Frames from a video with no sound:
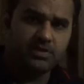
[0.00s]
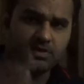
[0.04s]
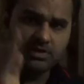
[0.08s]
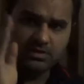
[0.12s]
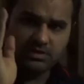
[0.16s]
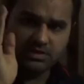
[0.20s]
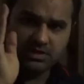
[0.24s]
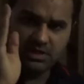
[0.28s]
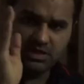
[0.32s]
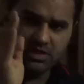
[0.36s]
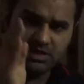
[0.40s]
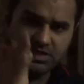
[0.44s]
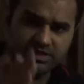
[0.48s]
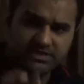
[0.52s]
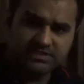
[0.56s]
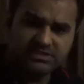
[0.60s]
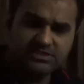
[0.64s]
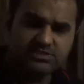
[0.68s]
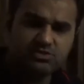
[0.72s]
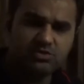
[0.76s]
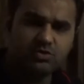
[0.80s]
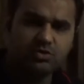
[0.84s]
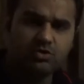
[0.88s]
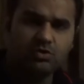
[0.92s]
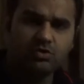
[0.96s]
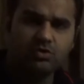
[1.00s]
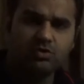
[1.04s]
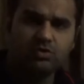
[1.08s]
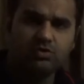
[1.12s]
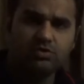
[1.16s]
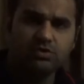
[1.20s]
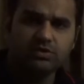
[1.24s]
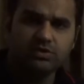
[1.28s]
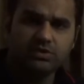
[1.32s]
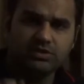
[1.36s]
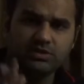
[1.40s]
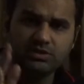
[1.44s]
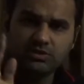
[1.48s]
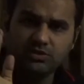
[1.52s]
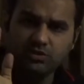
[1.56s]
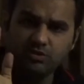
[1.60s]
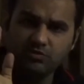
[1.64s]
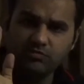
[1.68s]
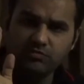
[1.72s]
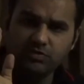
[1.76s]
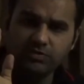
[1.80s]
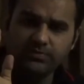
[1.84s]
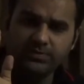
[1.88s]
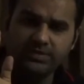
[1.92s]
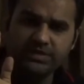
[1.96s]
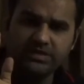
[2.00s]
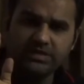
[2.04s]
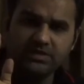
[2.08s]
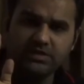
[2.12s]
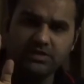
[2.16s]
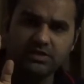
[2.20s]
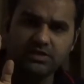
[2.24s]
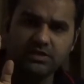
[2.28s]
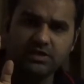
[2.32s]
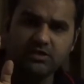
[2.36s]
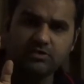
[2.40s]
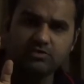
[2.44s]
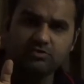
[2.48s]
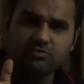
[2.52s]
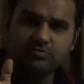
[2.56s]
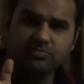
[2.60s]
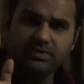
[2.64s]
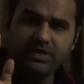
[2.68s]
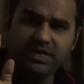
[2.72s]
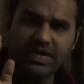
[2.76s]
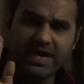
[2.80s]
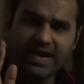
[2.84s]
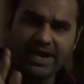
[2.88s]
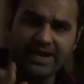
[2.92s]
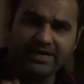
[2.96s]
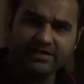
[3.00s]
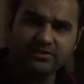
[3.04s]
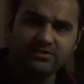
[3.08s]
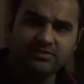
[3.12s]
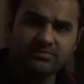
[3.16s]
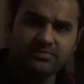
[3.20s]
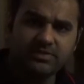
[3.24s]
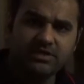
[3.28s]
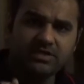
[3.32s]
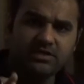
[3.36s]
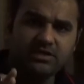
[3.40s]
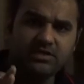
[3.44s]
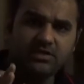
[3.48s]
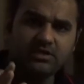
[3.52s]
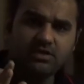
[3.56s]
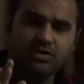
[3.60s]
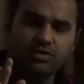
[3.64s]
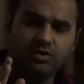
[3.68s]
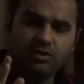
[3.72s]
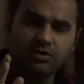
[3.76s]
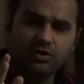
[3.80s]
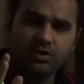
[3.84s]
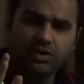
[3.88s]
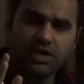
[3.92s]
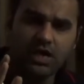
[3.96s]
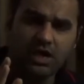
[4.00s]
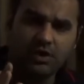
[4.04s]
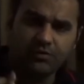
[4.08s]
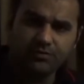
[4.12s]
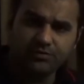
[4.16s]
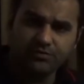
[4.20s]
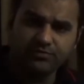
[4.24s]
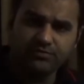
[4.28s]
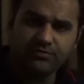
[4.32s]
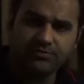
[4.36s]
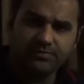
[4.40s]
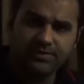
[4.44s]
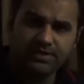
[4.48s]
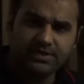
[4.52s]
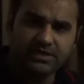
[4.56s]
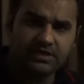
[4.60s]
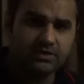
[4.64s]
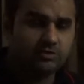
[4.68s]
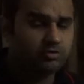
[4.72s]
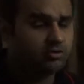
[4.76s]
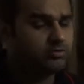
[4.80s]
The less you go, you would be turning out to be at the money or out of the money,